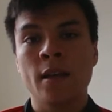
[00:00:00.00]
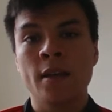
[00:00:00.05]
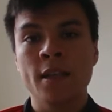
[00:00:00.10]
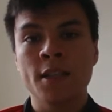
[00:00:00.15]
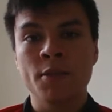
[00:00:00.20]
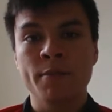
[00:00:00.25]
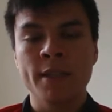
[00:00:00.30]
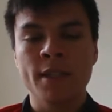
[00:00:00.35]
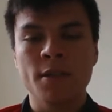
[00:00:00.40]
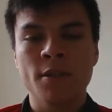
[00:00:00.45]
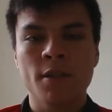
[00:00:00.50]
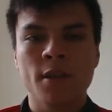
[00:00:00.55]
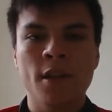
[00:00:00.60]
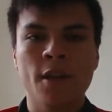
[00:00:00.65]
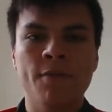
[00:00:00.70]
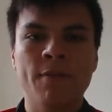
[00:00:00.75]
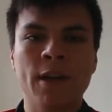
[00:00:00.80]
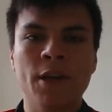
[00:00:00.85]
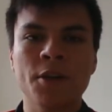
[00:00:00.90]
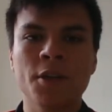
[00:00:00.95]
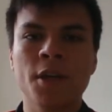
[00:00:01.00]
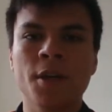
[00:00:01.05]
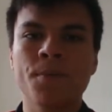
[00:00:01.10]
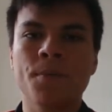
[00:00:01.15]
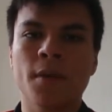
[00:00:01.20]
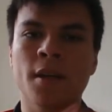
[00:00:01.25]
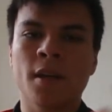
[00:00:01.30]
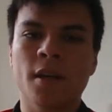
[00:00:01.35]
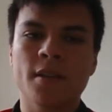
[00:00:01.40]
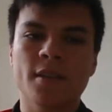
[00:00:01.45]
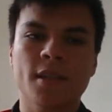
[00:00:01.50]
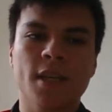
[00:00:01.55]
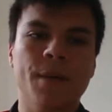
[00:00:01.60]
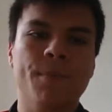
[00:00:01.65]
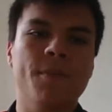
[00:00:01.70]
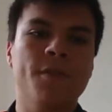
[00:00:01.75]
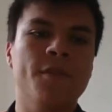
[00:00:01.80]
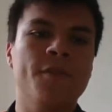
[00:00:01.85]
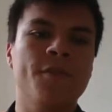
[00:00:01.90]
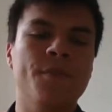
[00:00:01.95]
this week's loan roundup. There's a
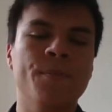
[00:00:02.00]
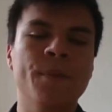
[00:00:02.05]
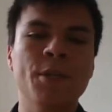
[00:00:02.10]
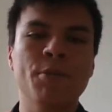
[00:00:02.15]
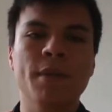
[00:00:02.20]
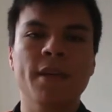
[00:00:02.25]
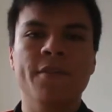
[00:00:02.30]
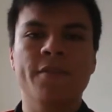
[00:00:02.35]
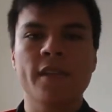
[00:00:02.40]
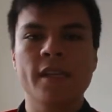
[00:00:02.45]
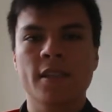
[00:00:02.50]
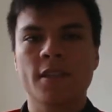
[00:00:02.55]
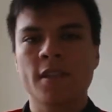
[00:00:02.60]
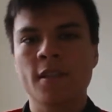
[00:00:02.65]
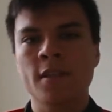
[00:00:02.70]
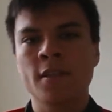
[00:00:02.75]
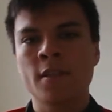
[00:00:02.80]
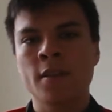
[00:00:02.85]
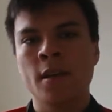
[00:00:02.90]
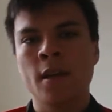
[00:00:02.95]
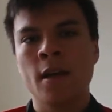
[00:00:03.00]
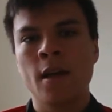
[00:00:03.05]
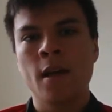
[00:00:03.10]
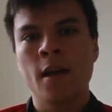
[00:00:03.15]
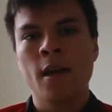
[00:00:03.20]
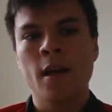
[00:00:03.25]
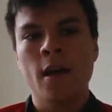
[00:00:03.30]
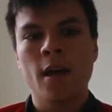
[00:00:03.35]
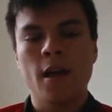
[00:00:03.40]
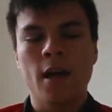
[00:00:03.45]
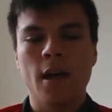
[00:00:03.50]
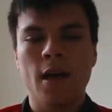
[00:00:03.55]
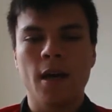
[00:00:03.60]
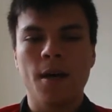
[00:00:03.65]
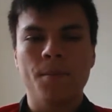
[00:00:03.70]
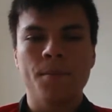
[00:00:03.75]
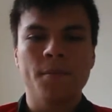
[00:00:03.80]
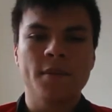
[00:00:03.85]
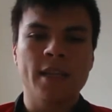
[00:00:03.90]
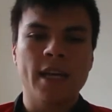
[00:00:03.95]
couple of midweek fixtures
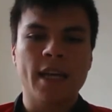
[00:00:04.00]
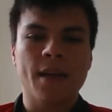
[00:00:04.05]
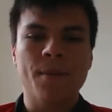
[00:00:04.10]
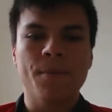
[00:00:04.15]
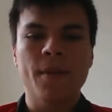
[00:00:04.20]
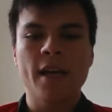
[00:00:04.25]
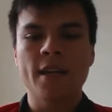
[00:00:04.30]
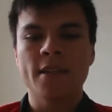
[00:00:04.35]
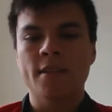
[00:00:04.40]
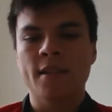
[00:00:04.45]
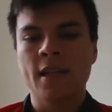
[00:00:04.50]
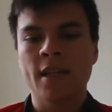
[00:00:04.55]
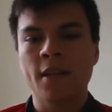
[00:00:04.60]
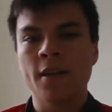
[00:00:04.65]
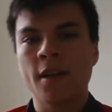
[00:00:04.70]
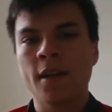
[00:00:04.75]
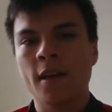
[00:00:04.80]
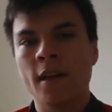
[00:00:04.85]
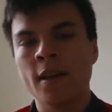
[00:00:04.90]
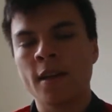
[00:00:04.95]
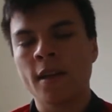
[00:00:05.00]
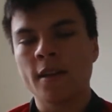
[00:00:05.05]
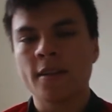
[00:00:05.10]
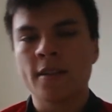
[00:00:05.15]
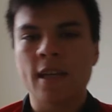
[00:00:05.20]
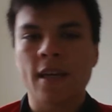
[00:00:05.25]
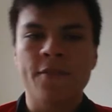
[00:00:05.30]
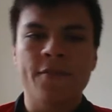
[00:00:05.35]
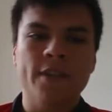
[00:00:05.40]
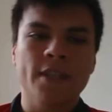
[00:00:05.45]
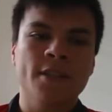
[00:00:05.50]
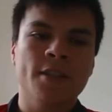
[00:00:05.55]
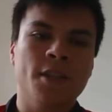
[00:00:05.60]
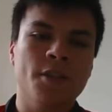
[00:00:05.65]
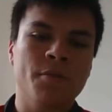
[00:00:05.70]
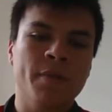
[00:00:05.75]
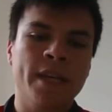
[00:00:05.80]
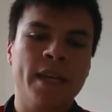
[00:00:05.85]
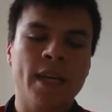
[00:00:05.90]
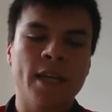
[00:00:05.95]
taking place and another set of fixtures at
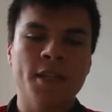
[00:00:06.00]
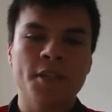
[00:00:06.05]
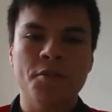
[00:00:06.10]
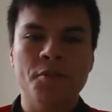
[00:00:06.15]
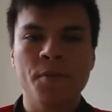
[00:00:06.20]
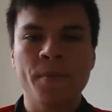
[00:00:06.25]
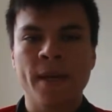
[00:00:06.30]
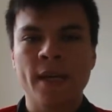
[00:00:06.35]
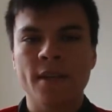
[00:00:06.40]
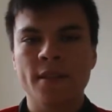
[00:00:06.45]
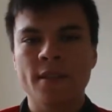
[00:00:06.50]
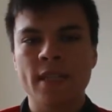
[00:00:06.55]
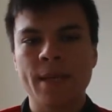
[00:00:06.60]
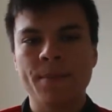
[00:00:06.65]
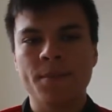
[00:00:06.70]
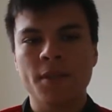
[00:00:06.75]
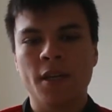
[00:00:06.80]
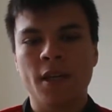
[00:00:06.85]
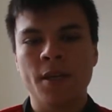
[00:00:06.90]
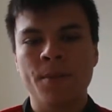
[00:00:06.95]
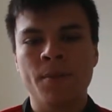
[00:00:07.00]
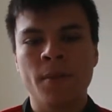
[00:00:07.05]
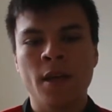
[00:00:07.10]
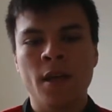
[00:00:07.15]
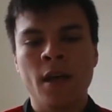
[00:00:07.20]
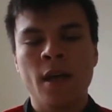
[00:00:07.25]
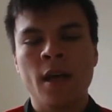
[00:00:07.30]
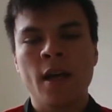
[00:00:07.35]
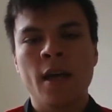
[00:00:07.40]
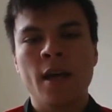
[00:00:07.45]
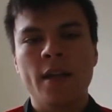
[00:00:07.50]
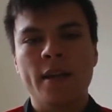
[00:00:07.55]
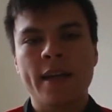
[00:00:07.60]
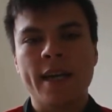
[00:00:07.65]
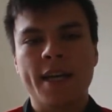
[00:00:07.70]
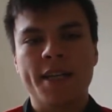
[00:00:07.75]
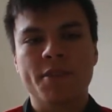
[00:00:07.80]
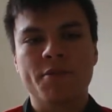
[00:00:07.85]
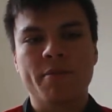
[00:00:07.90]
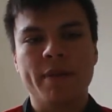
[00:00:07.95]
the weekend. So we're back same time
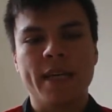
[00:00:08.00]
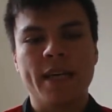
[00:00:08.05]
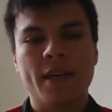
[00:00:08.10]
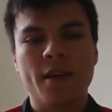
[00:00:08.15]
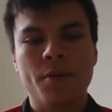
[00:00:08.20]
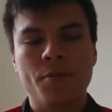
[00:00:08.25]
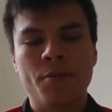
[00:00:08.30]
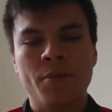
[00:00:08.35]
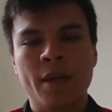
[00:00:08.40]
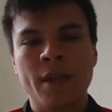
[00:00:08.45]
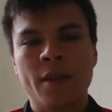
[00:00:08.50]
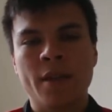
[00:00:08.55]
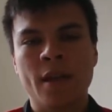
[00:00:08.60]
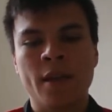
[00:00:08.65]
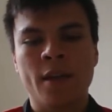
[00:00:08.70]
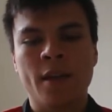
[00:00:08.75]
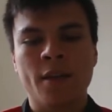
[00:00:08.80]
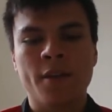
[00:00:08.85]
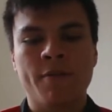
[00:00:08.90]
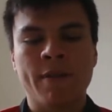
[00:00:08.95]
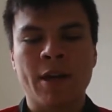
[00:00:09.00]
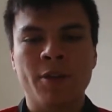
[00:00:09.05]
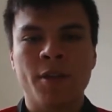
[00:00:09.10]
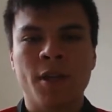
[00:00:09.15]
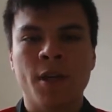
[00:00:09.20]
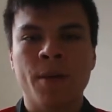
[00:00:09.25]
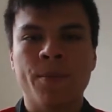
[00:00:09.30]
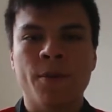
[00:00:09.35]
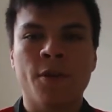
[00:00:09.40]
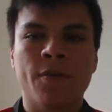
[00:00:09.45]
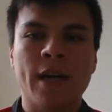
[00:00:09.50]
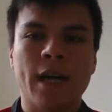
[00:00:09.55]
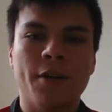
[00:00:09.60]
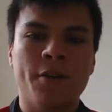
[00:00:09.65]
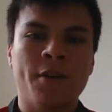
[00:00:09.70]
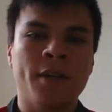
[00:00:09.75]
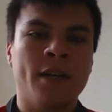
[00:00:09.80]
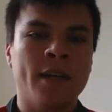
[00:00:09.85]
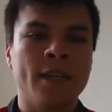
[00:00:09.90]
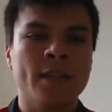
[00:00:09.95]
next week with another roundup of how
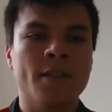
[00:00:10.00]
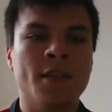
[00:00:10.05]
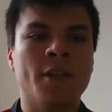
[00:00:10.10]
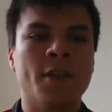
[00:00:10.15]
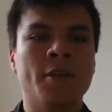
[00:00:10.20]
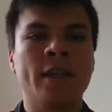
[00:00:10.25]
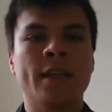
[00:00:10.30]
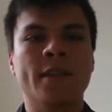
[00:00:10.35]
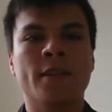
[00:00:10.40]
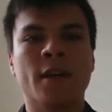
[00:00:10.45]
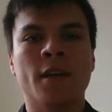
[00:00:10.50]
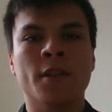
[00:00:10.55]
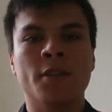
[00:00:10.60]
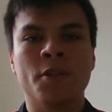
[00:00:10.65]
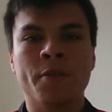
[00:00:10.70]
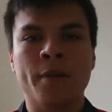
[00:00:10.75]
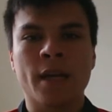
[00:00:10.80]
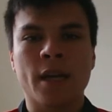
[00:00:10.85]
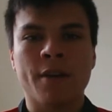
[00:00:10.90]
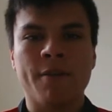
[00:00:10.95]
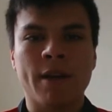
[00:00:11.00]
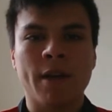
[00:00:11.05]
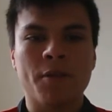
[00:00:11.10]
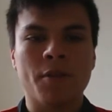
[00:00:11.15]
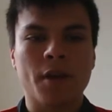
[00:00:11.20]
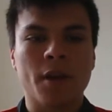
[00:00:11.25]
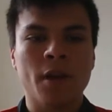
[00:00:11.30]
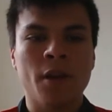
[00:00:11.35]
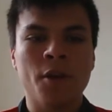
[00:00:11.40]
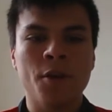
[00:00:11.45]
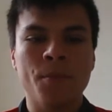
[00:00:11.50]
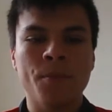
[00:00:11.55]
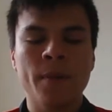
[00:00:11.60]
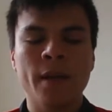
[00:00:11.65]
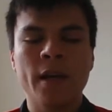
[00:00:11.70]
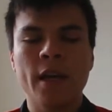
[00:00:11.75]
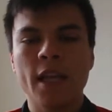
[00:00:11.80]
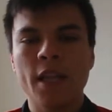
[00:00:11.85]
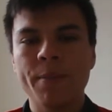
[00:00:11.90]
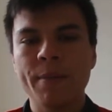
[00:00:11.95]
United's loanees are doing around the globe.
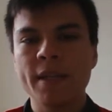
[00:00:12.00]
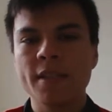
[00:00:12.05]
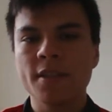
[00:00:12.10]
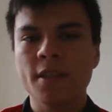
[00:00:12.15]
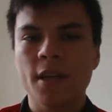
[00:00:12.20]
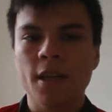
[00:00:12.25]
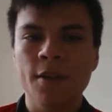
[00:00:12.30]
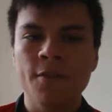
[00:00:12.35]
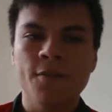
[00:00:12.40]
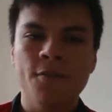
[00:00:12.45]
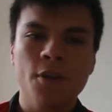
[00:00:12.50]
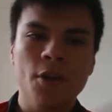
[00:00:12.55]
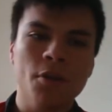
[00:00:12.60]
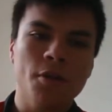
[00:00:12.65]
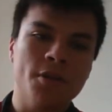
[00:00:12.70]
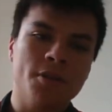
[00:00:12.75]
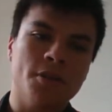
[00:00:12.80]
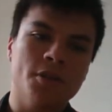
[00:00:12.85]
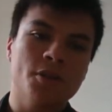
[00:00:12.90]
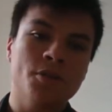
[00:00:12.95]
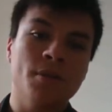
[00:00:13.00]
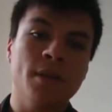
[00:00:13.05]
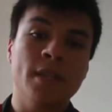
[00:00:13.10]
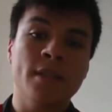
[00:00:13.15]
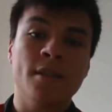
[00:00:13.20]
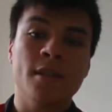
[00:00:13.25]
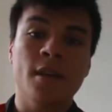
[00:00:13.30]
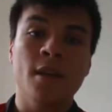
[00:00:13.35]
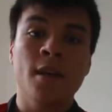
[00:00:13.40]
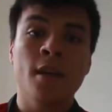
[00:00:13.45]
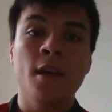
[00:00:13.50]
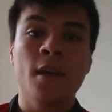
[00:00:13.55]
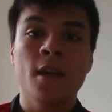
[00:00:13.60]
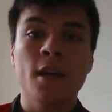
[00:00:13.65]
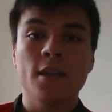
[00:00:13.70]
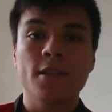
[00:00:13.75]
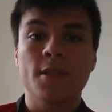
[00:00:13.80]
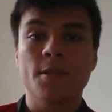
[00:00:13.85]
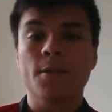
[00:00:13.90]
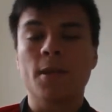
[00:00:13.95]
In the meantime, follow us on Twitter,
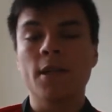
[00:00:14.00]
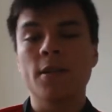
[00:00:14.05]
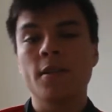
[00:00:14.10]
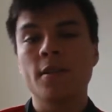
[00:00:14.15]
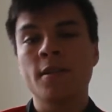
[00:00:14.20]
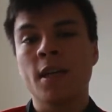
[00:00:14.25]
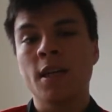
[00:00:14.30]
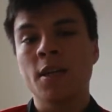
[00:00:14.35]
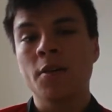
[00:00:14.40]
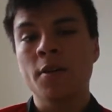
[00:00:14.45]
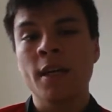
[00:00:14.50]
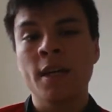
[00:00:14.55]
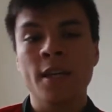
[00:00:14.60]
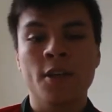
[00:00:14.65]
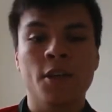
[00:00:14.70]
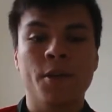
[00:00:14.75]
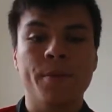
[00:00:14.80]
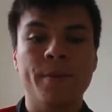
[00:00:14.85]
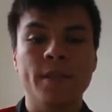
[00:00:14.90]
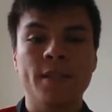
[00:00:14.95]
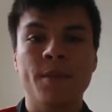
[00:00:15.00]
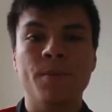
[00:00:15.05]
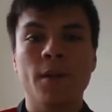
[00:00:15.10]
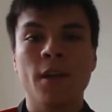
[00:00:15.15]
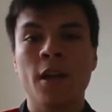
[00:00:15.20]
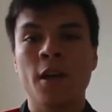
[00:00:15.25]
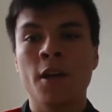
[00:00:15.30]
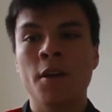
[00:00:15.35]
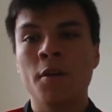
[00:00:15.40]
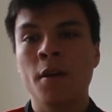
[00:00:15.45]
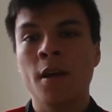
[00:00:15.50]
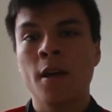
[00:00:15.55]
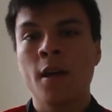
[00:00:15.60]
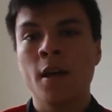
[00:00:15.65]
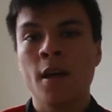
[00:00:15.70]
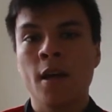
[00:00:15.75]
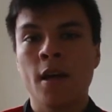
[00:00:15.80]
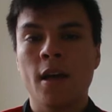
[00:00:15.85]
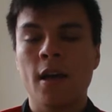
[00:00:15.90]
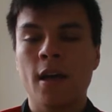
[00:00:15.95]
subscribe to the channel, get your comments in below,
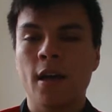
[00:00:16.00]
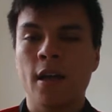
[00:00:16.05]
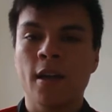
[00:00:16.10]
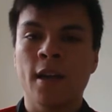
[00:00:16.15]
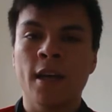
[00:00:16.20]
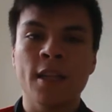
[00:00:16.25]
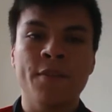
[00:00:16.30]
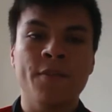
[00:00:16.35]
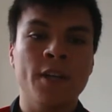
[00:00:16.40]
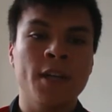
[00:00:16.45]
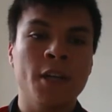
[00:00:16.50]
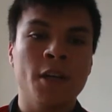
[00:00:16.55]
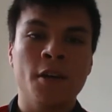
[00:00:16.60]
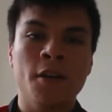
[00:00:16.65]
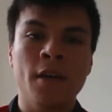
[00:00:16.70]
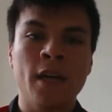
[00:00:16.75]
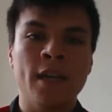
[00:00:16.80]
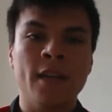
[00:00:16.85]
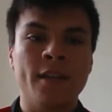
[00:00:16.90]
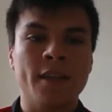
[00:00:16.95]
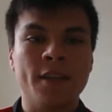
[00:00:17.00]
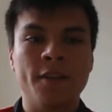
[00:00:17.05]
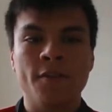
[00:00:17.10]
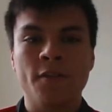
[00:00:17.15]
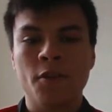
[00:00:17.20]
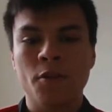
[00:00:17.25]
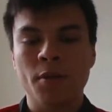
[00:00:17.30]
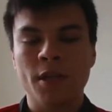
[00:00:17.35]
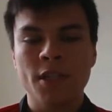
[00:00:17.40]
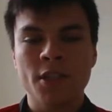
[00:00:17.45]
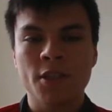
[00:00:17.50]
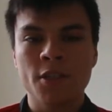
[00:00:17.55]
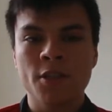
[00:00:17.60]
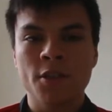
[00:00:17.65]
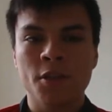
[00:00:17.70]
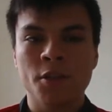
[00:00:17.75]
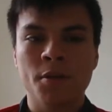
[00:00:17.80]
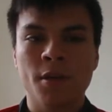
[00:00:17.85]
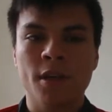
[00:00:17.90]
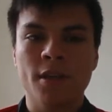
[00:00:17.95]
like the video, anything questions
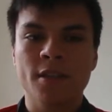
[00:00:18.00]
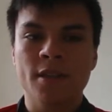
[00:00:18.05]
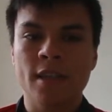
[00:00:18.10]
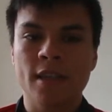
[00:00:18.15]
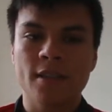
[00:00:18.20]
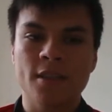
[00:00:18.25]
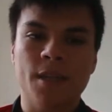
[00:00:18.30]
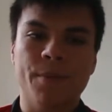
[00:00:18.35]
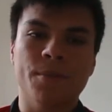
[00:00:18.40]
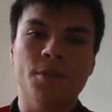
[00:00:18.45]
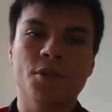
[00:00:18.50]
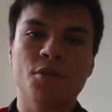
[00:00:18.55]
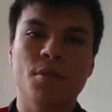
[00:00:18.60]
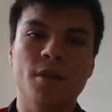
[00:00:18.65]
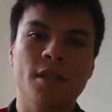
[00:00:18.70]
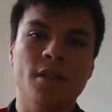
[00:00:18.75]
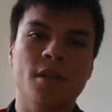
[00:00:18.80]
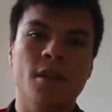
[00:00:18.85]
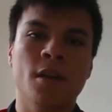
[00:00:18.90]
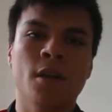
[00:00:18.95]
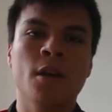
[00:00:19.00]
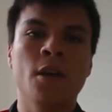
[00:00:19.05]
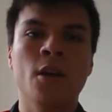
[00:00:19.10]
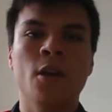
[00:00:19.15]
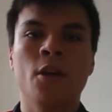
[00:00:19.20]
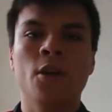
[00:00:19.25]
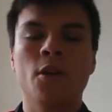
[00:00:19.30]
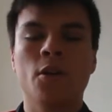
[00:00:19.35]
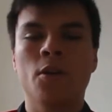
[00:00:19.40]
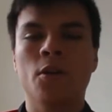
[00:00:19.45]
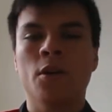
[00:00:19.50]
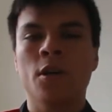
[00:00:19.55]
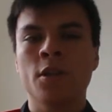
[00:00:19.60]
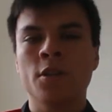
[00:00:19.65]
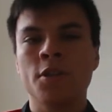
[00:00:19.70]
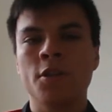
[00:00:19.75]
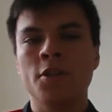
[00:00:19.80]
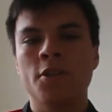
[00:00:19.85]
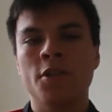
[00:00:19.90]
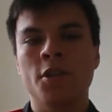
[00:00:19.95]
you've got to ask, hit us up on Twitter or
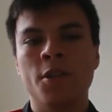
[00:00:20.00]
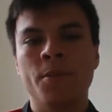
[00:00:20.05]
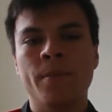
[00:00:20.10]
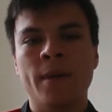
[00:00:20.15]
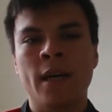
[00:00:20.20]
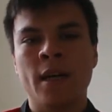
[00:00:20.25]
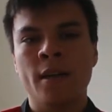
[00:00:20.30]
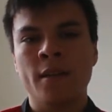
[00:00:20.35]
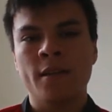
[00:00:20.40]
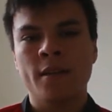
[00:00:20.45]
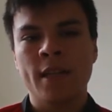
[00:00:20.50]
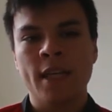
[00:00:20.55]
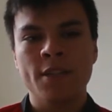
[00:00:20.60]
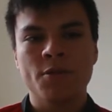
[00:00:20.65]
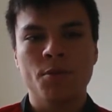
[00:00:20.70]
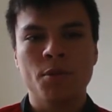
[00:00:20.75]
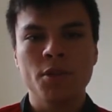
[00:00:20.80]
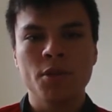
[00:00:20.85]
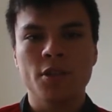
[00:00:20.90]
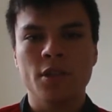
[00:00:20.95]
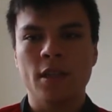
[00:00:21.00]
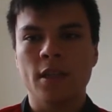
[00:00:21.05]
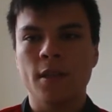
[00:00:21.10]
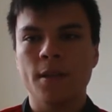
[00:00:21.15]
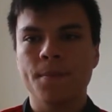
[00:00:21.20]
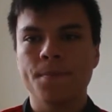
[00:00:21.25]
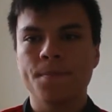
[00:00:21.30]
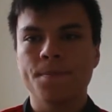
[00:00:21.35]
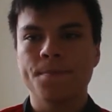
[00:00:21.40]
on YouTube, and thanks for watching.